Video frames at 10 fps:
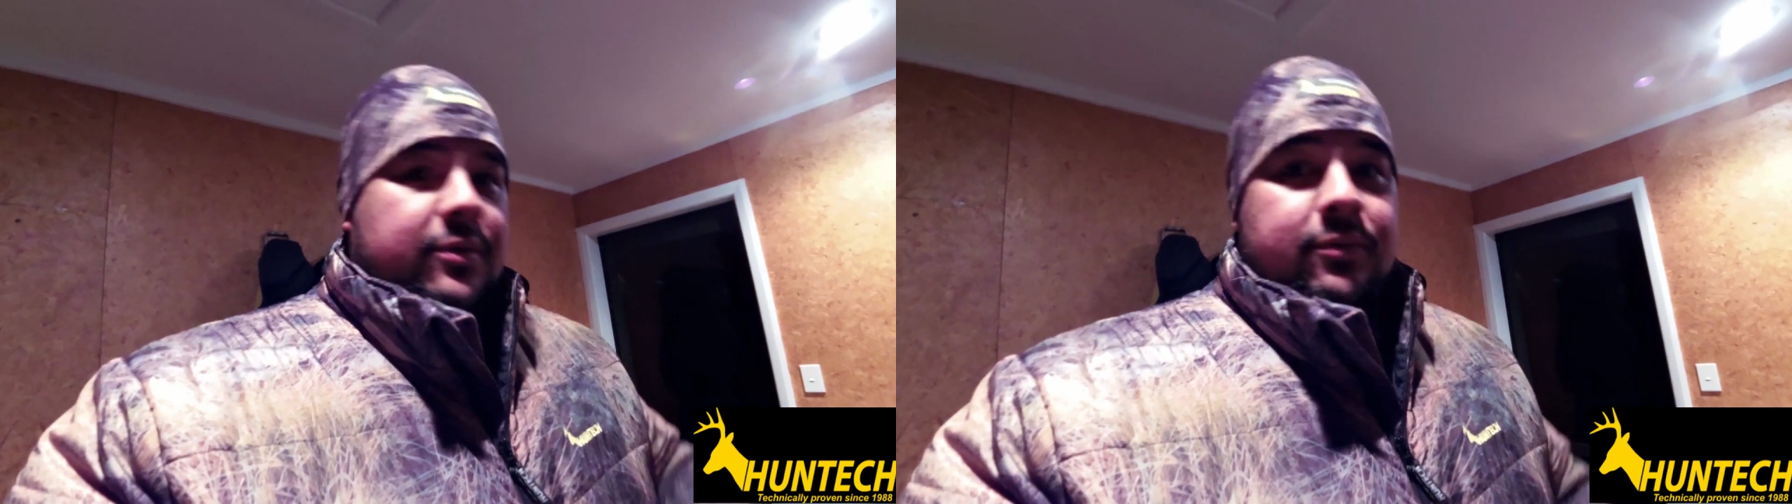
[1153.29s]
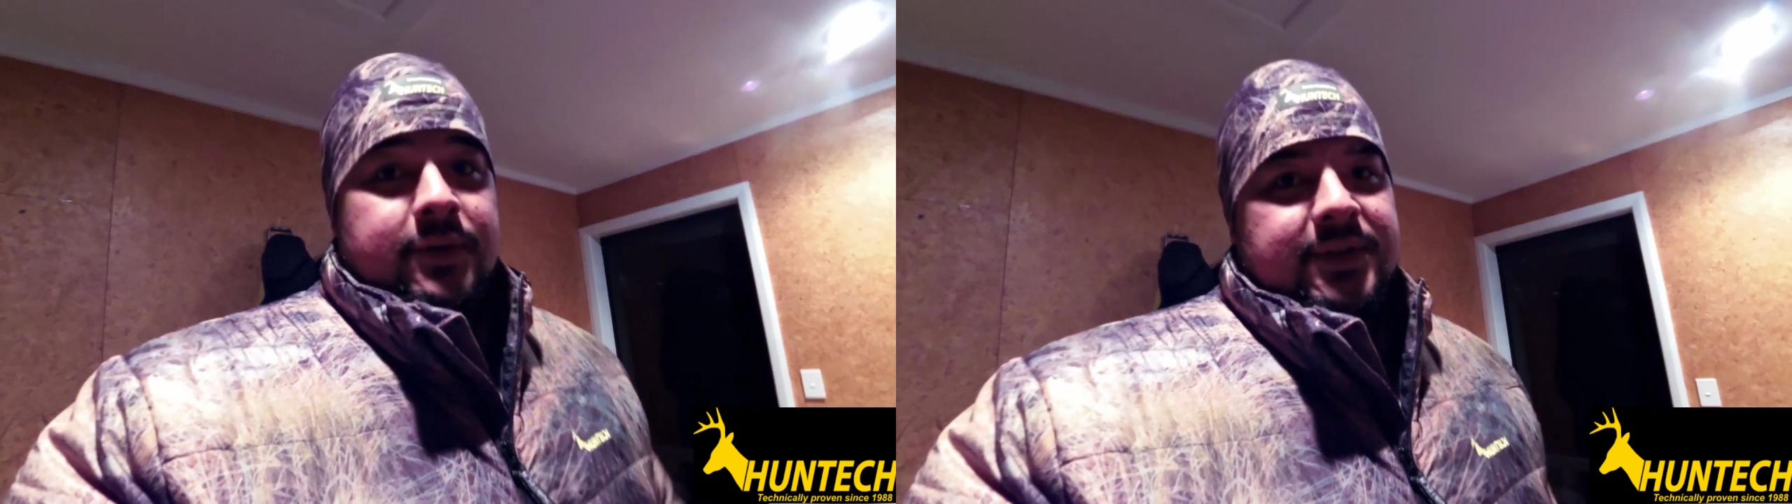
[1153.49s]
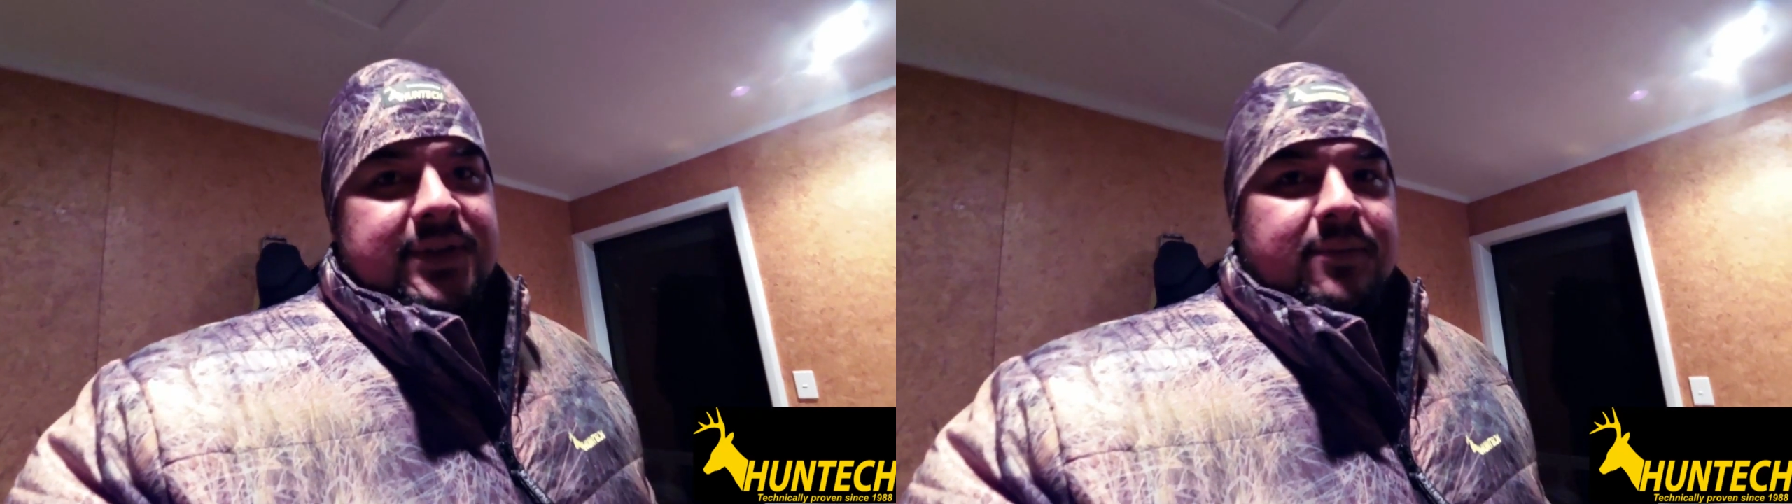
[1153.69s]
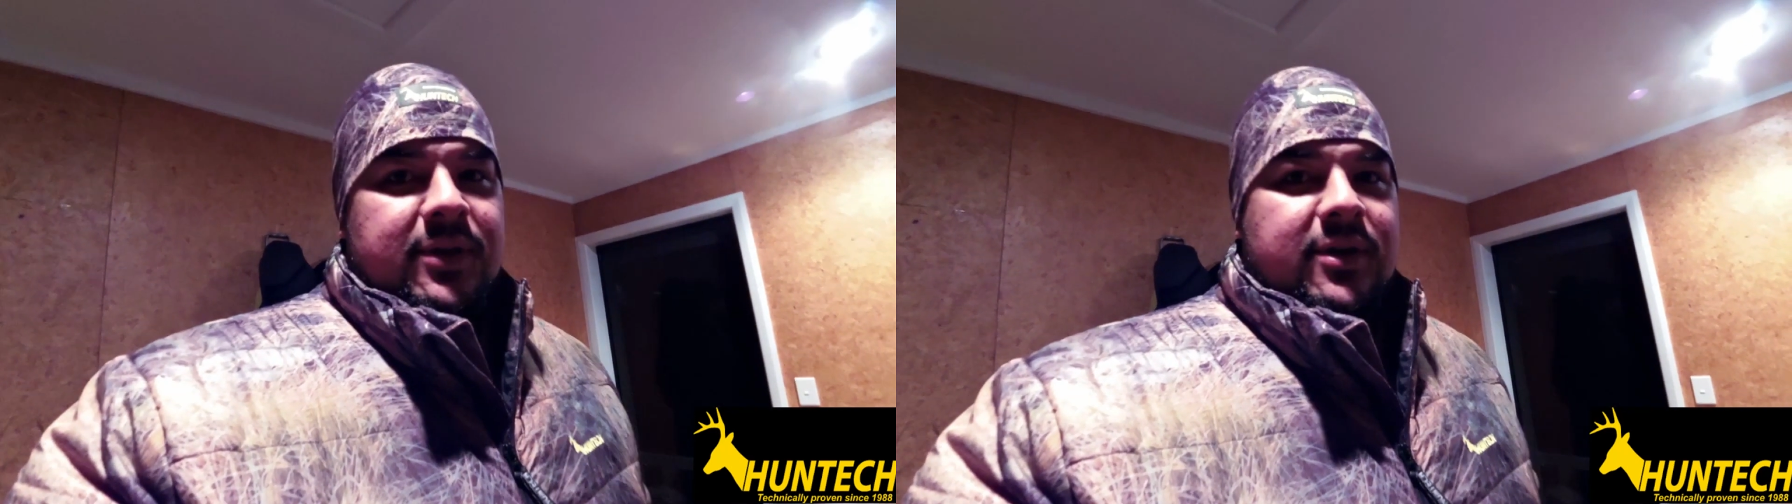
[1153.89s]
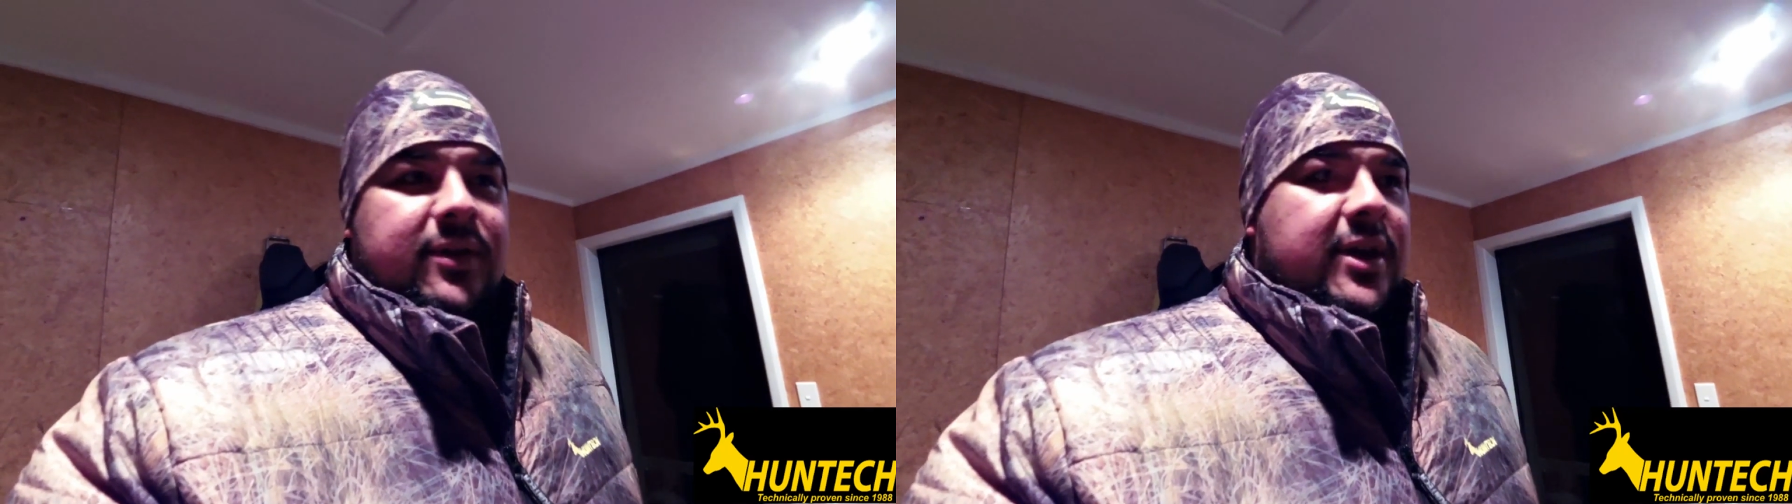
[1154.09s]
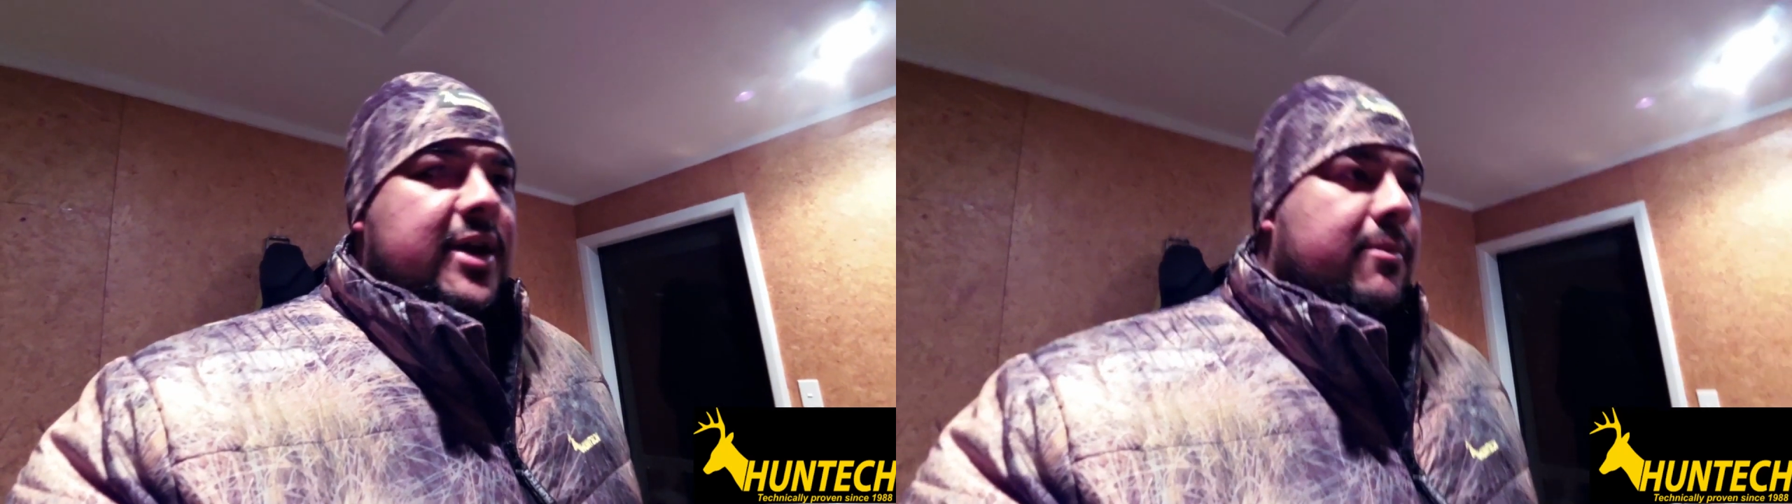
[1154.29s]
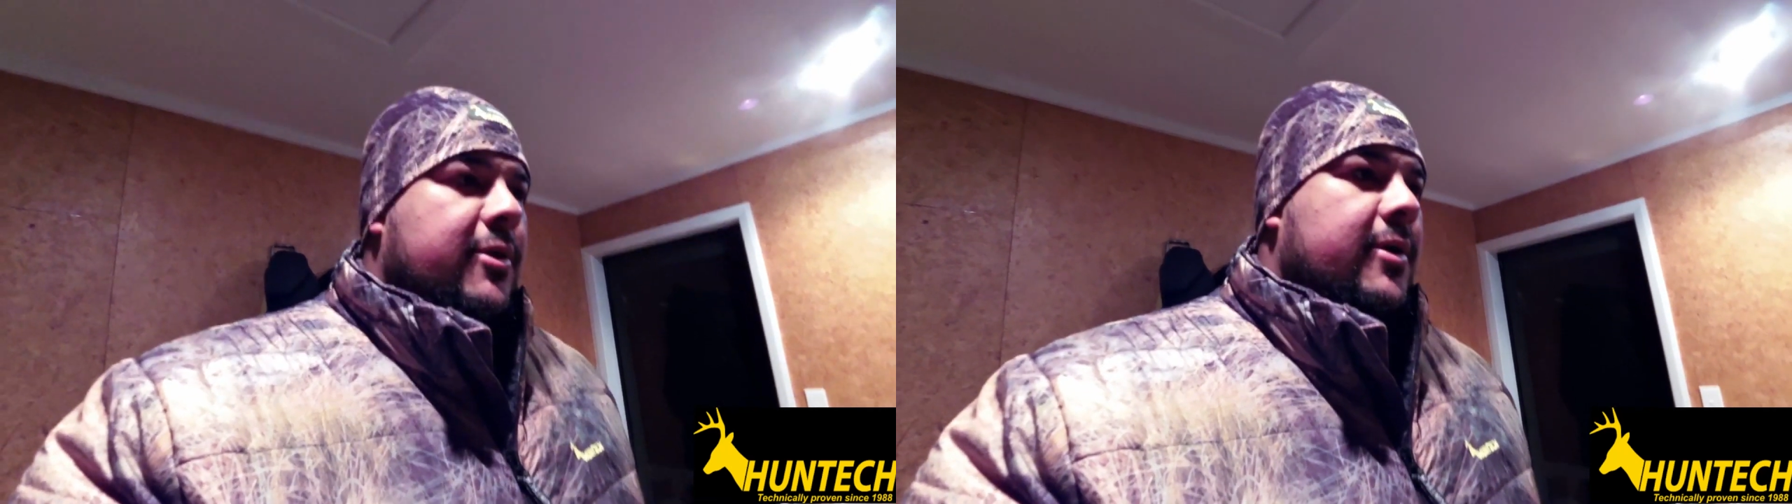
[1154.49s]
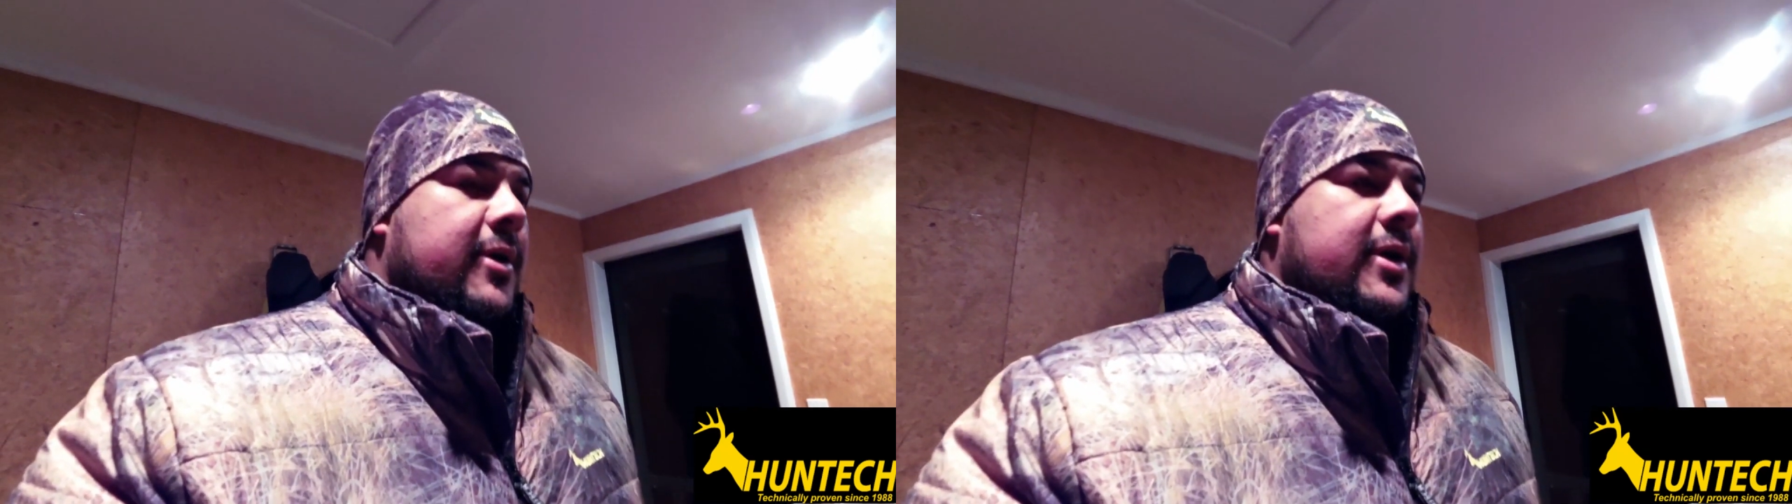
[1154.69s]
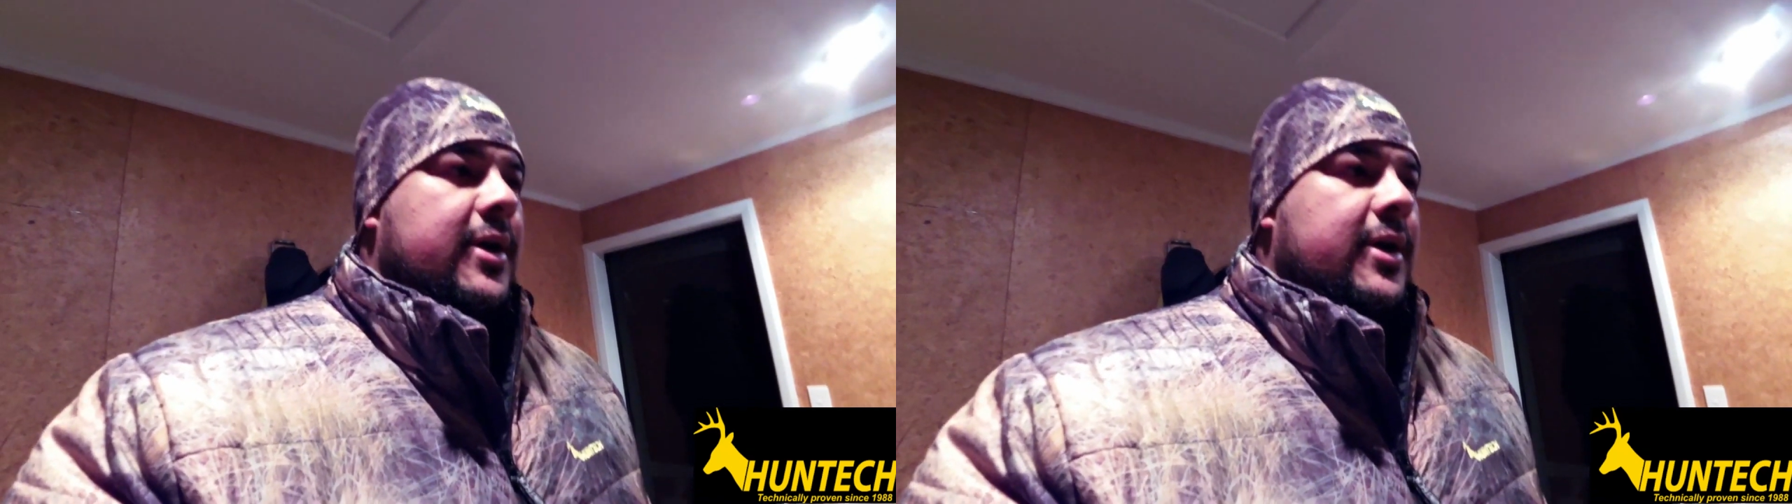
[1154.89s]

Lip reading: You would have seen me on the camera.